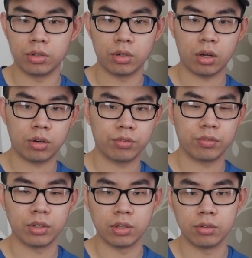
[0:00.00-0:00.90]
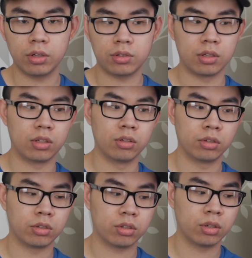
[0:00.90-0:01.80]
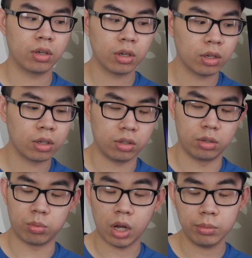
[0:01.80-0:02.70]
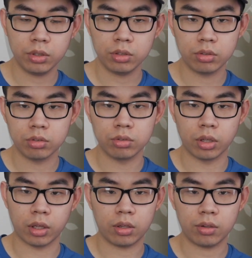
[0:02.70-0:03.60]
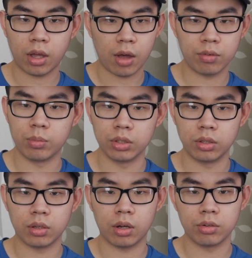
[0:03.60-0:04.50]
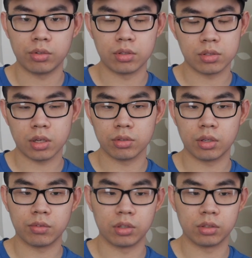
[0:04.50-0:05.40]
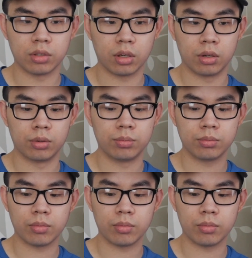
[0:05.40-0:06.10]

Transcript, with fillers: 150 units and you you're probably going to do like half a million dollars in sales every single